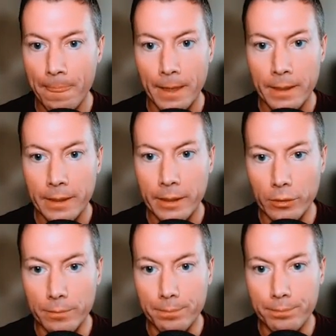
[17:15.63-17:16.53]
You
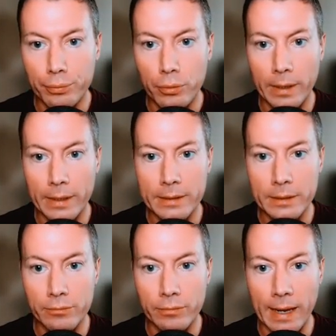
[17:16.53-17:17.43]
know, price
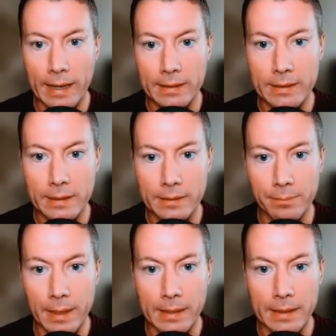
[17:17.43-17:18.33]
has reacted
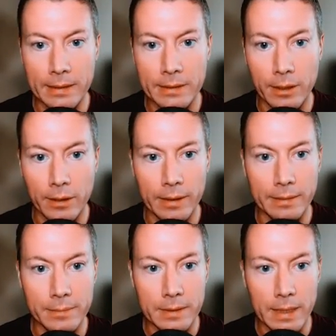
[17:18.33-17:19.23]
many
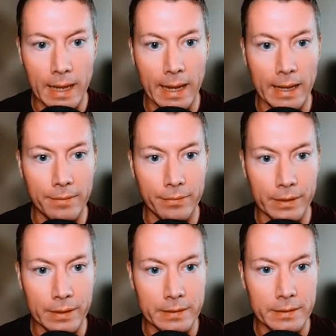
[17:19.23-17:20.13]
times at
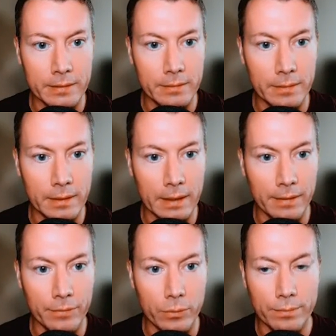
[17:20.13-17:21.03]
this
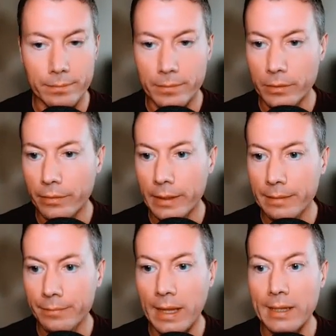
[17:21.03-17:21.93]
level. All
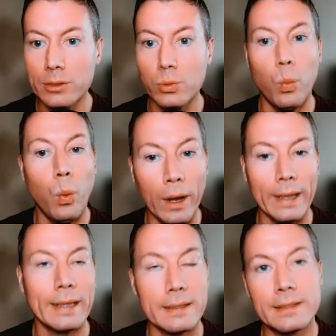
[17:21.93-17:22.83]
right. That's why
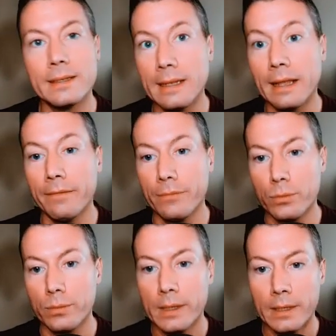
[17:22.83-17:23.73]
it's a level.
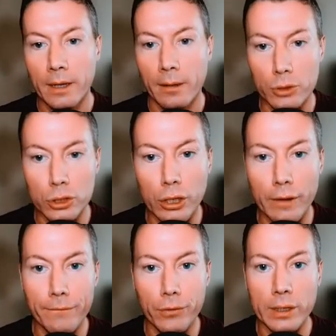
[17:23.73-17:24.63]
I'm just
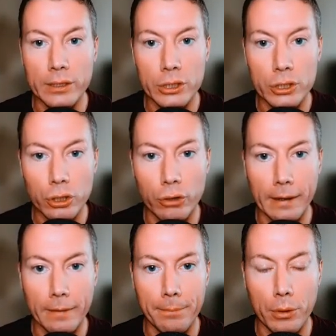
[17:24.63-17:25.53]
looking for
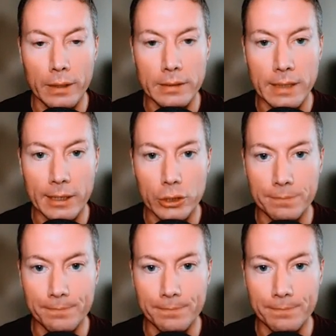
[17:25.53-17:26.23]
historic price action.